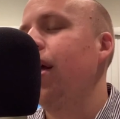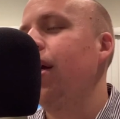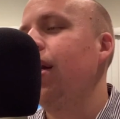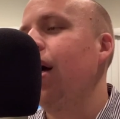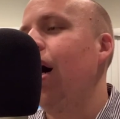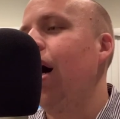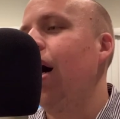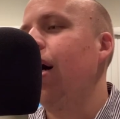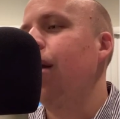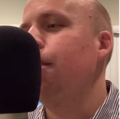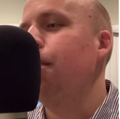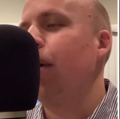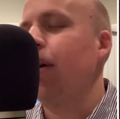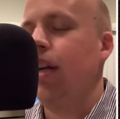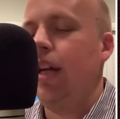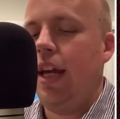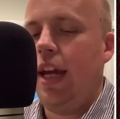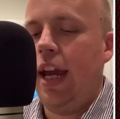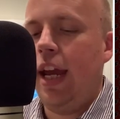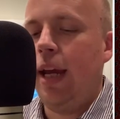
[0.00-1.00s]
it on
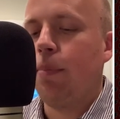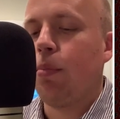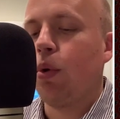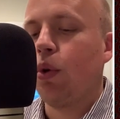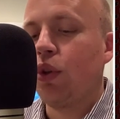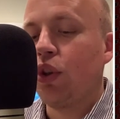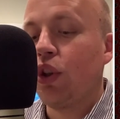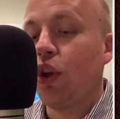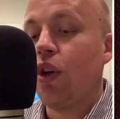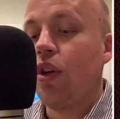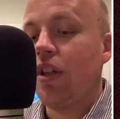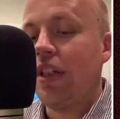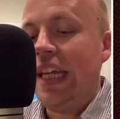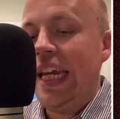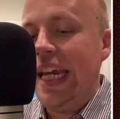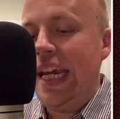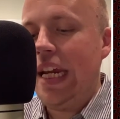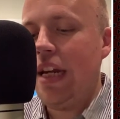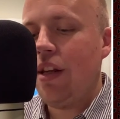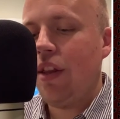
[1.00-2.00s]
Monday, April
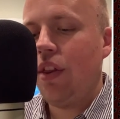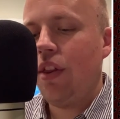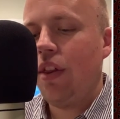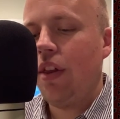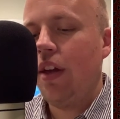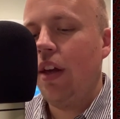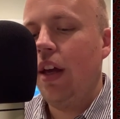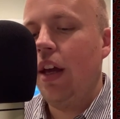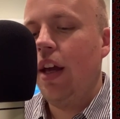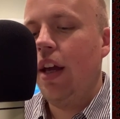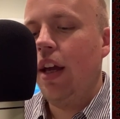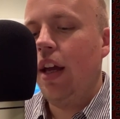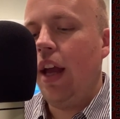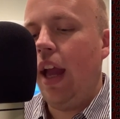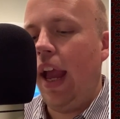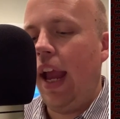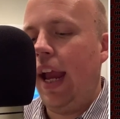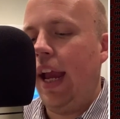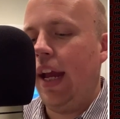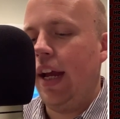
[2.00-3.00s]
thirteenth,
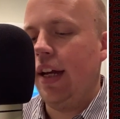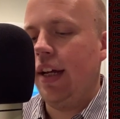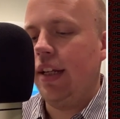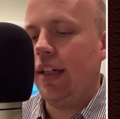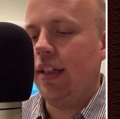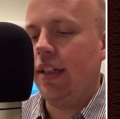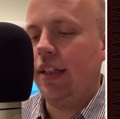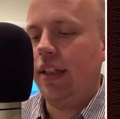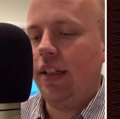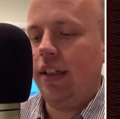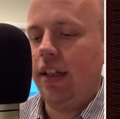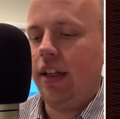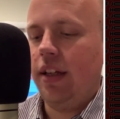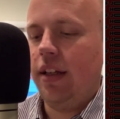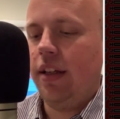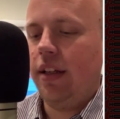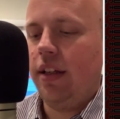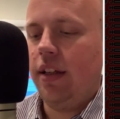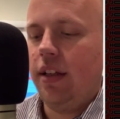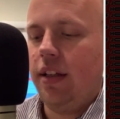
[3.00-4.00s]
and
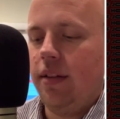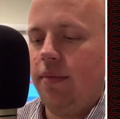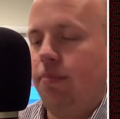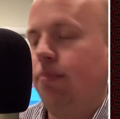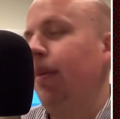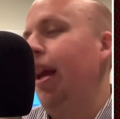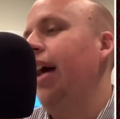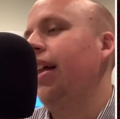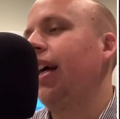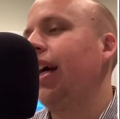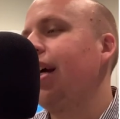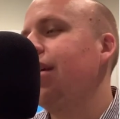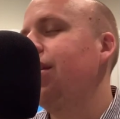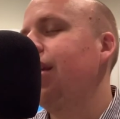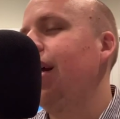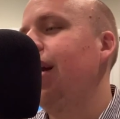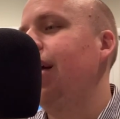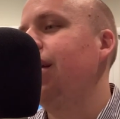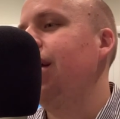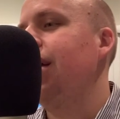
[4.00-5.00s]
yeah, like I
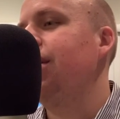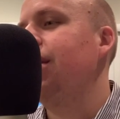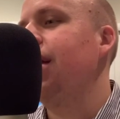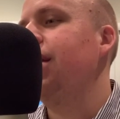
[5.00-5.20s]
said, it's